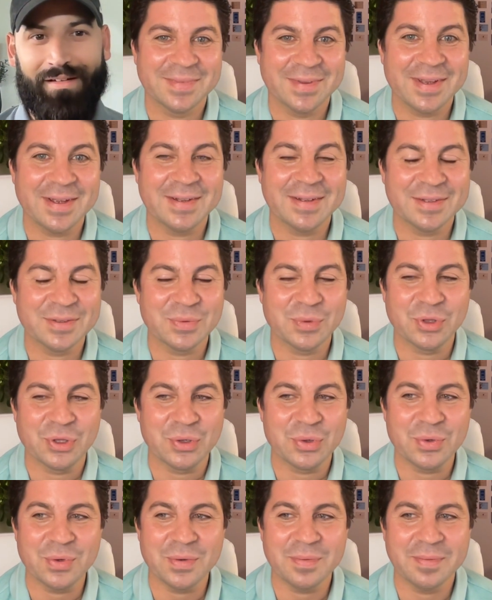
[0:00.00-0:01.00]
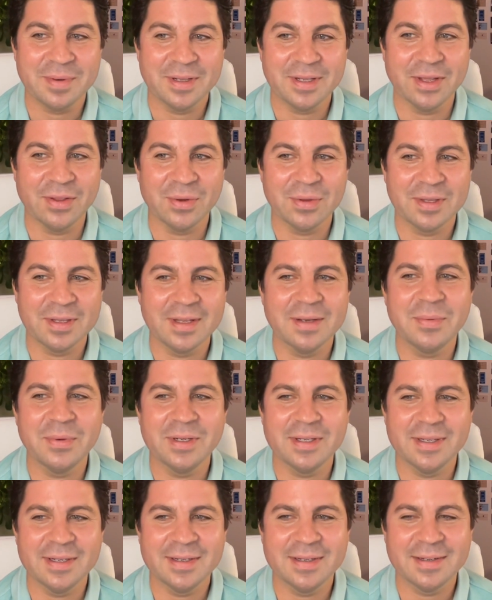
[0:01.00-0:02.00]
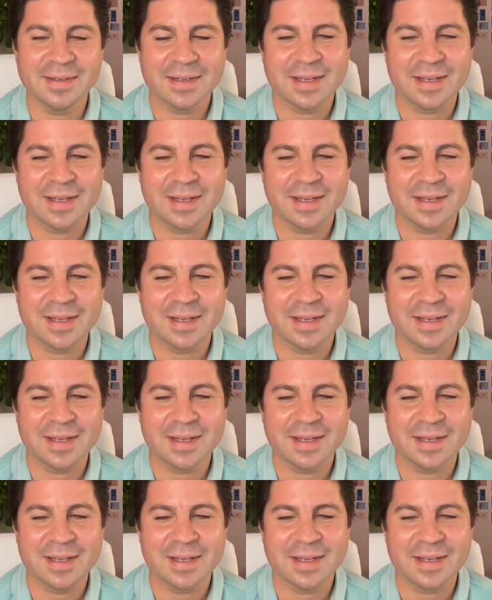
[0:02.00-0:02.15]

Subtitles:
Yeah, it's really cool. And the other thing that we did,